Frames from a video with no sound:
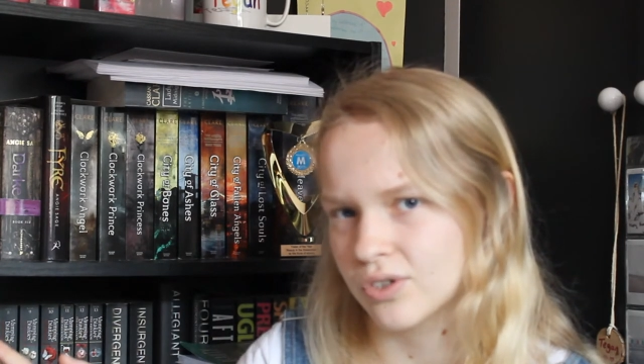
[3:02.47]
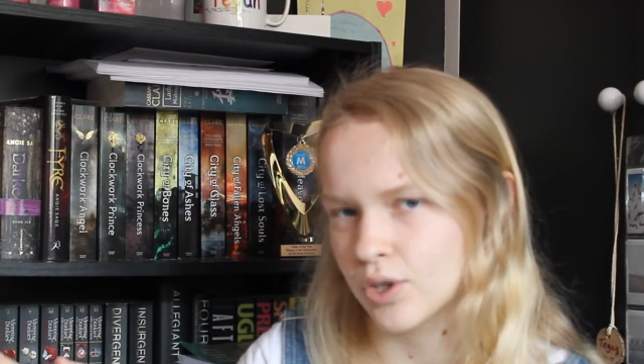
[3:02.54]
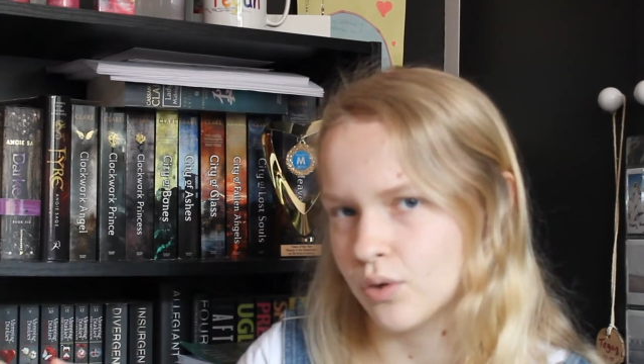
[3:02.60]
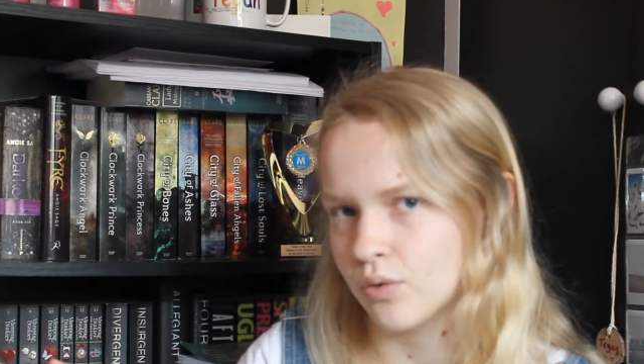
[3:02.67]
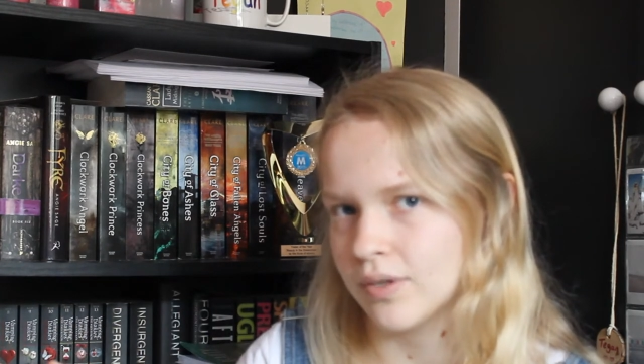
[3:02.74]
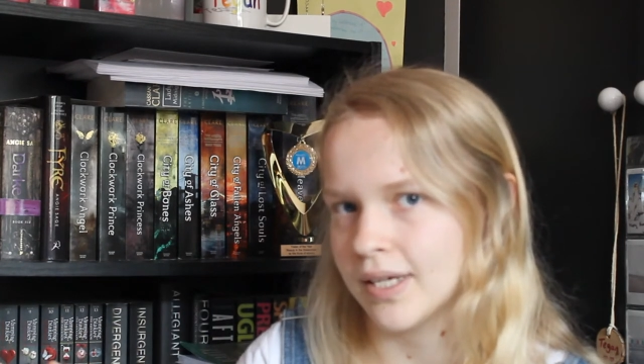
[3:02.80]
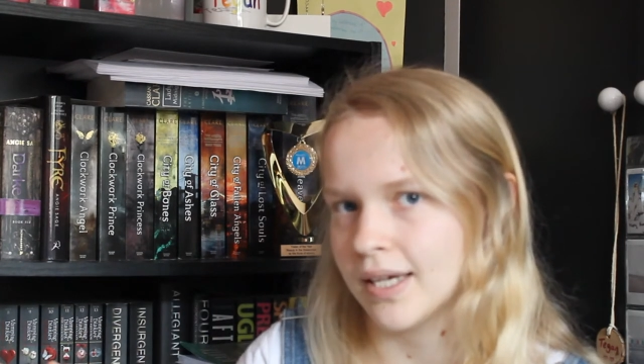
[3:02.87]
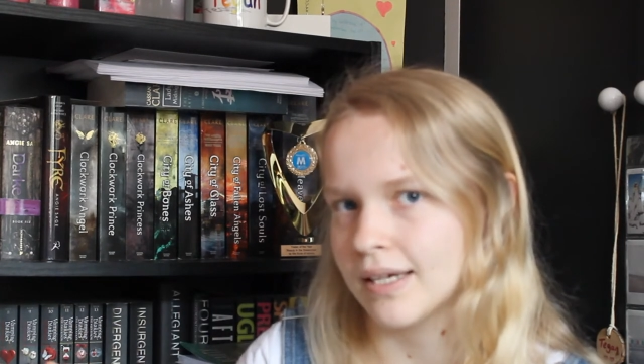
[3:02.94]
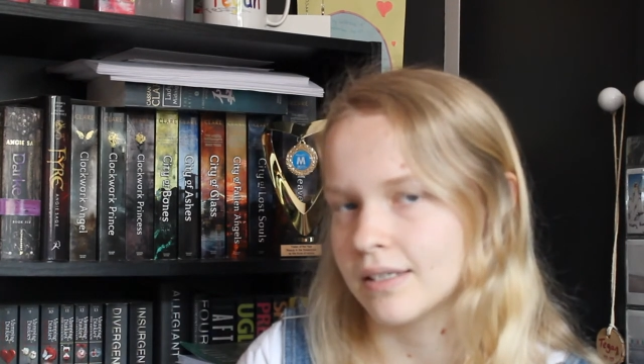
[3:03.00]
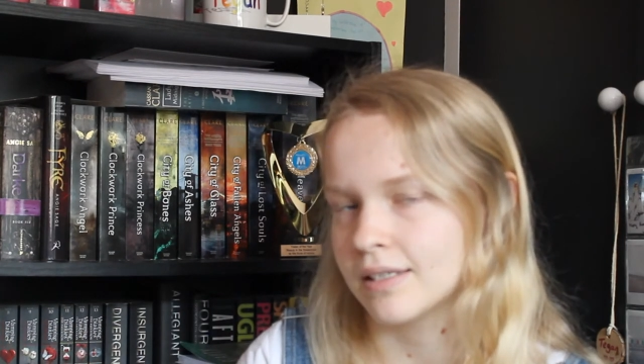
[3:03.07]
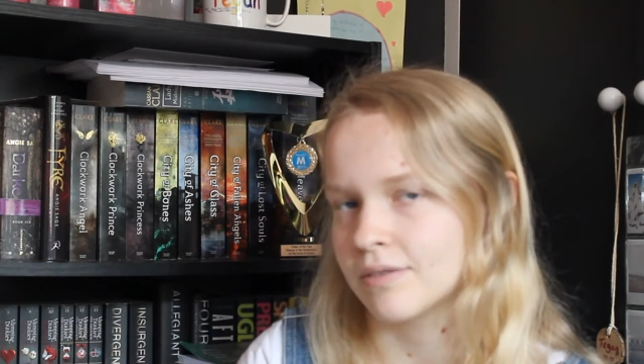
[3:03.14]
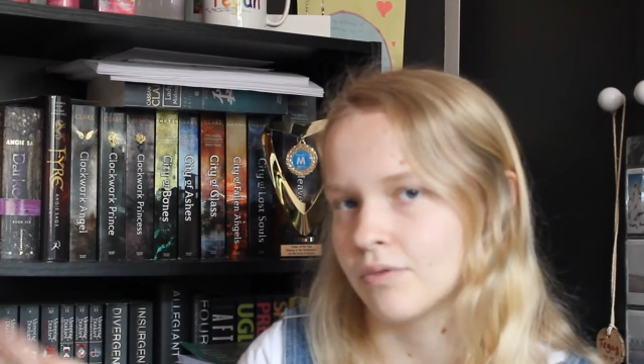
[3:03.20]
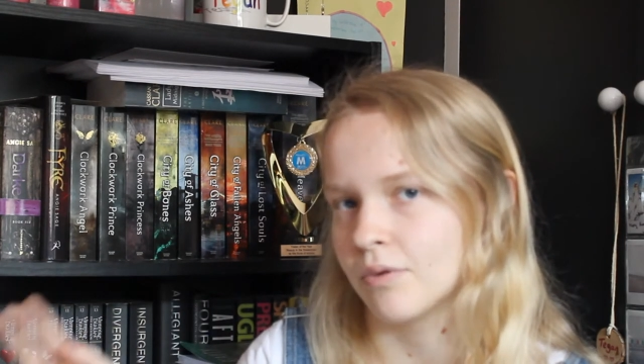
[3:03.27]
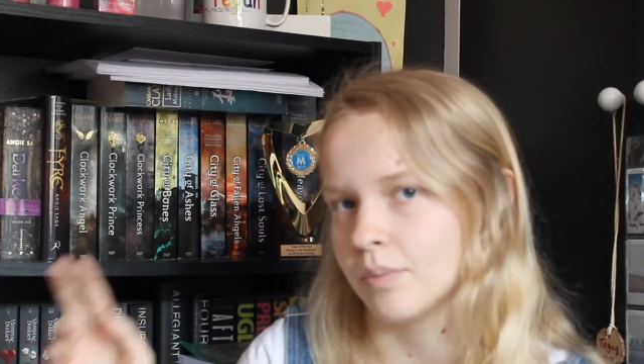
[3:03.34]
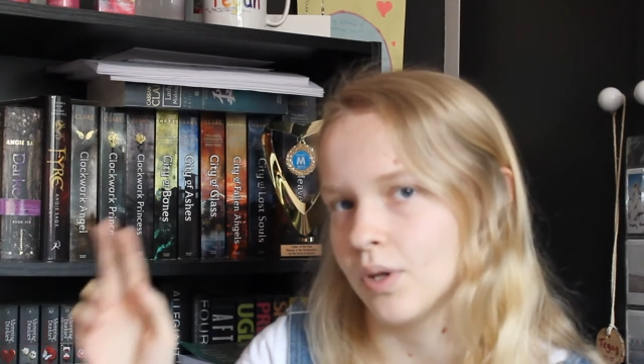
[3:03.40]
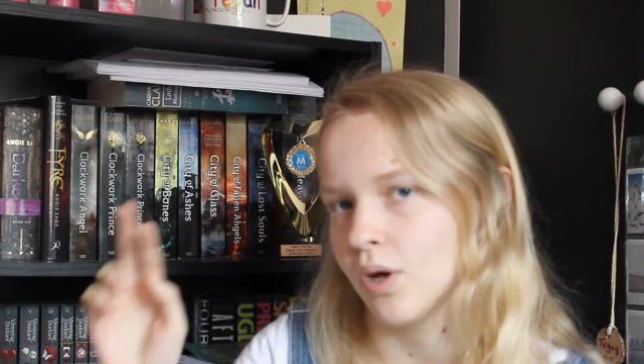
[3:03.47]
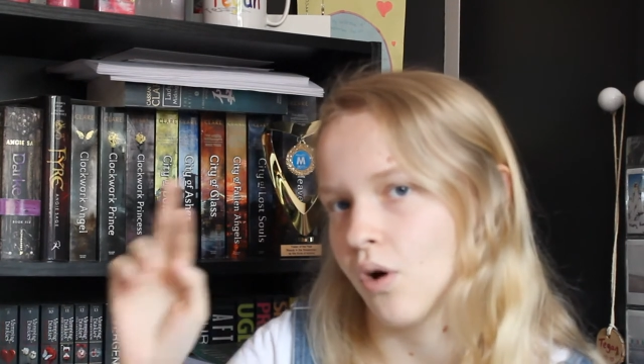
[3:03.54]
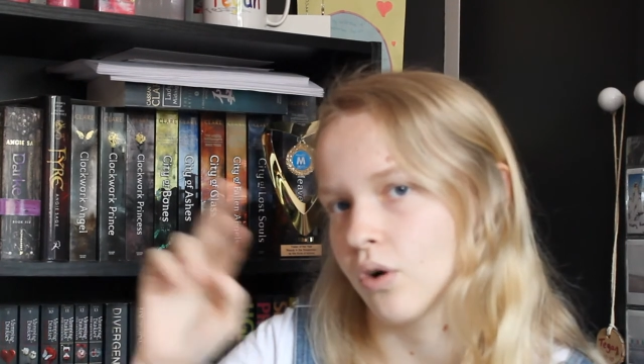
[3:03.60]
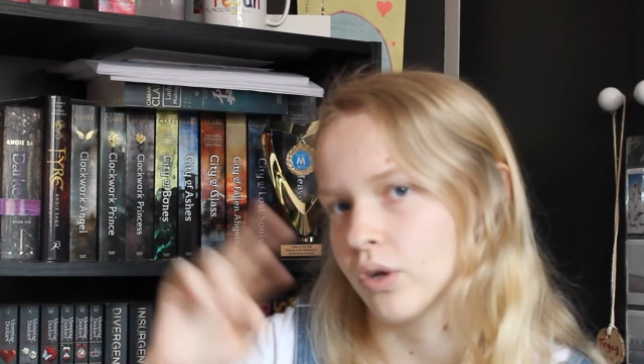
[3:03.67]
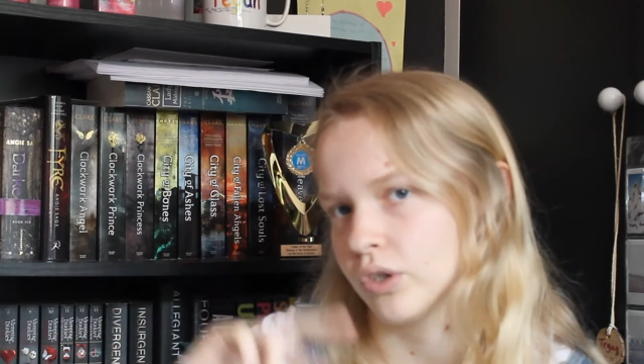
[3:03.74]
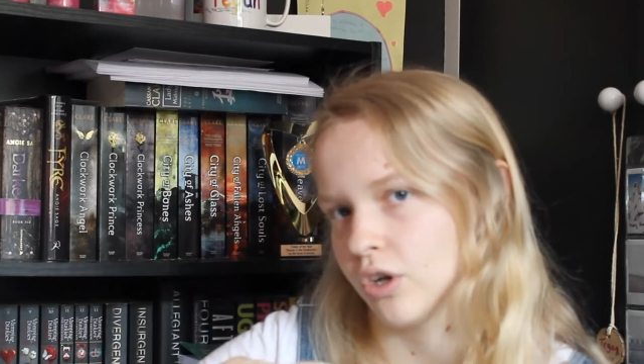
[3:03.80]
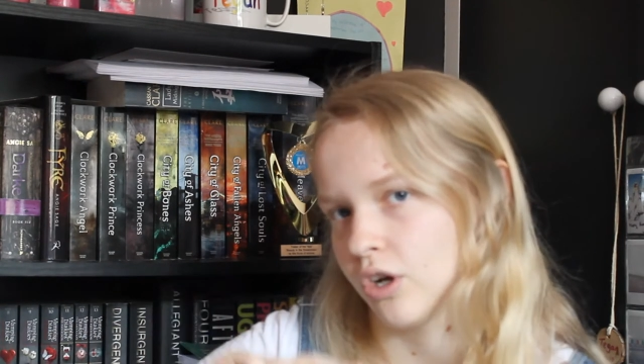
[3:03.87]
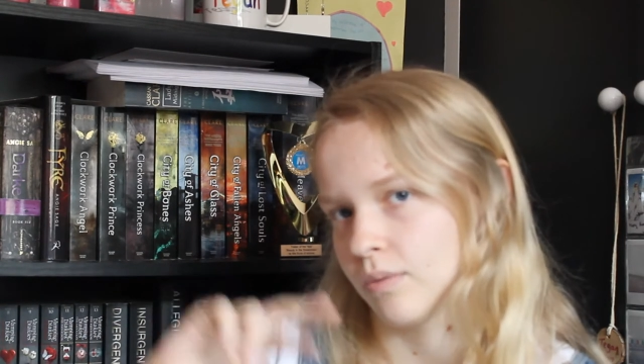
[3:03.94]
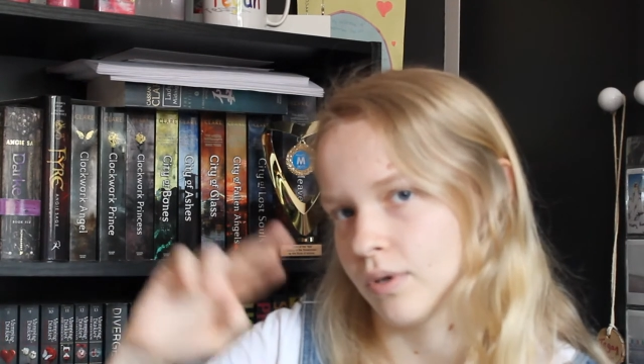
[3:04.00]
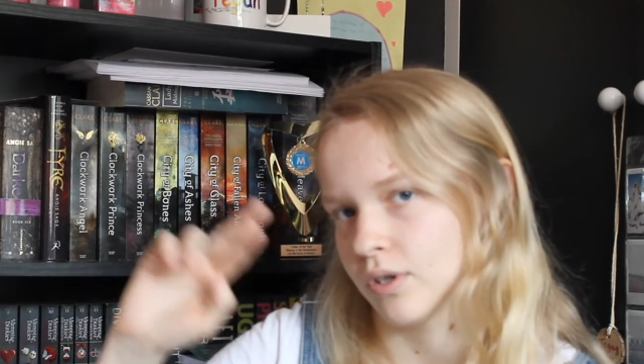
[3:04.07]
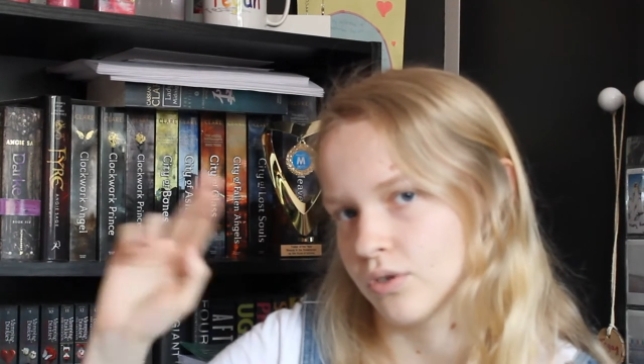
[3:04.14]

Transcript: 2 years from the October